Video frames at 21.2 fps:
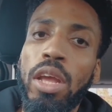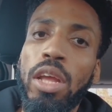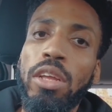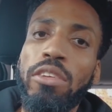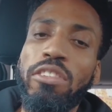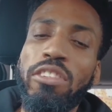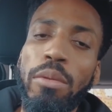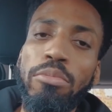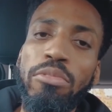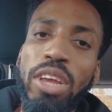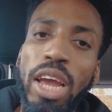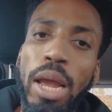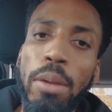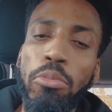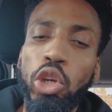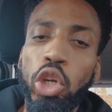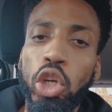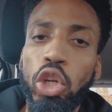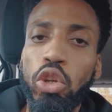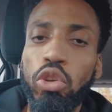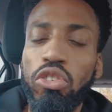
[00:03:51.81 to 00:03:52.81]
sometimes
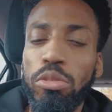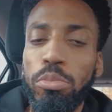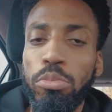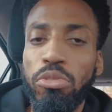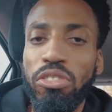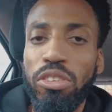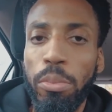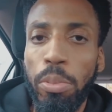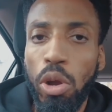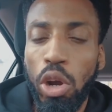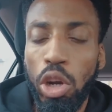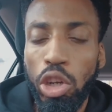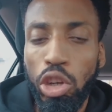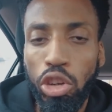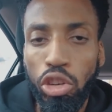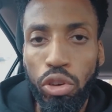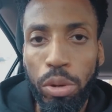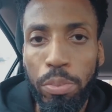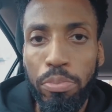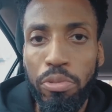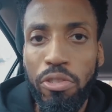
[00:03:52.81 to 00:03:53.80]
you could do some
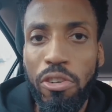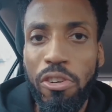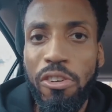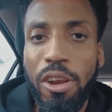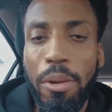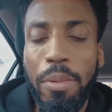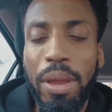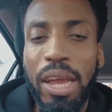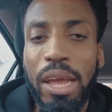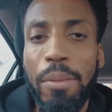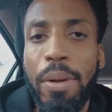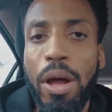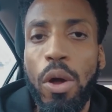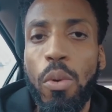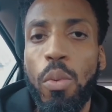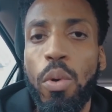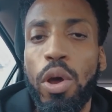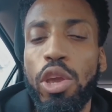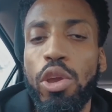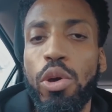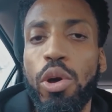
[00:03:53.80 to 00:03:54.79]
subconscious reprogramming about
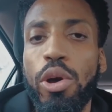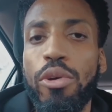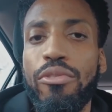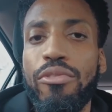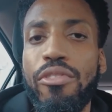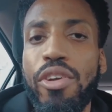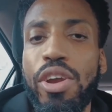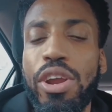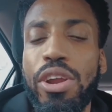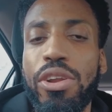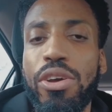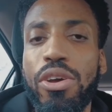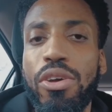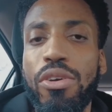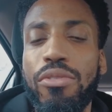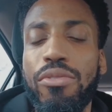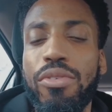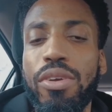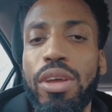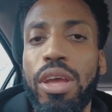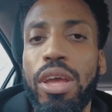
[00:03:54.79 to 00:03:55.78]
what you're afraid
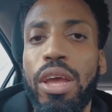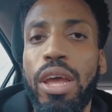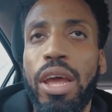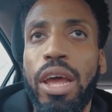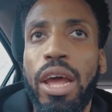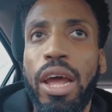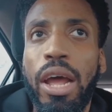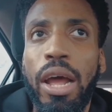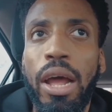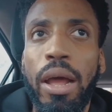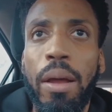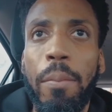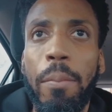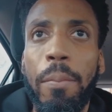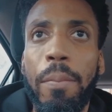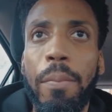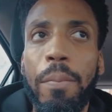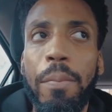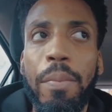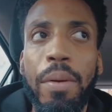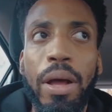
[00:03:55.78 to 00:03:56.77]
of,
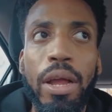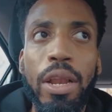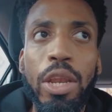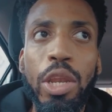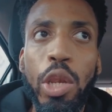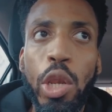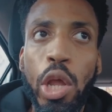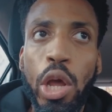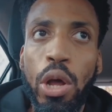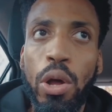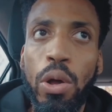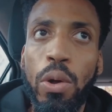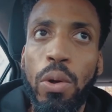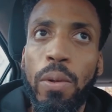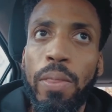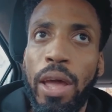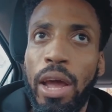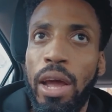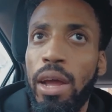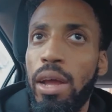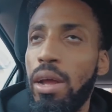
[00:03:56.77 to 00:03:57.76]
but know
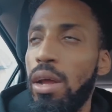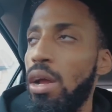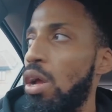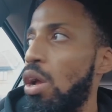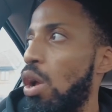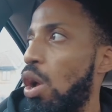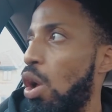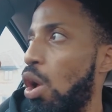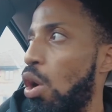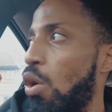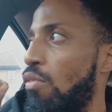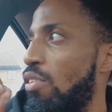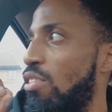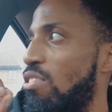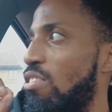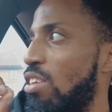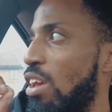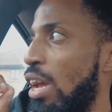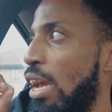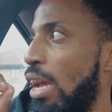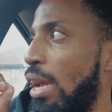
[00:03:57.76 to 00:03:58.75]
that over
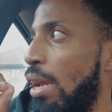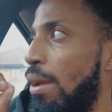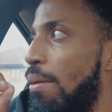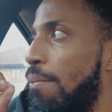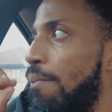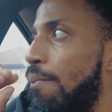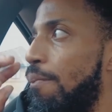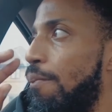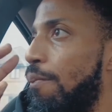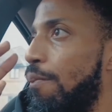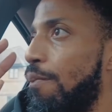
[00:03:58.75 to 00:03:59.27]
time,